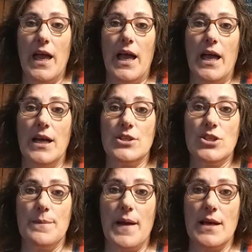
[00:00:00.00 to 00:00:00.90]
and
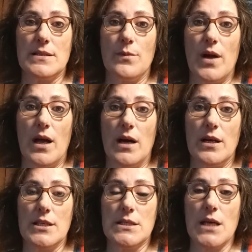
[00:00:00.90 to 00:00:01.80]
she passed away on
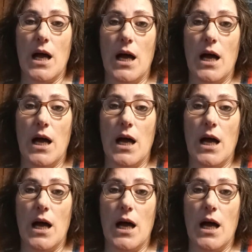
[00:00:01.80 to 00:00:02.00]
us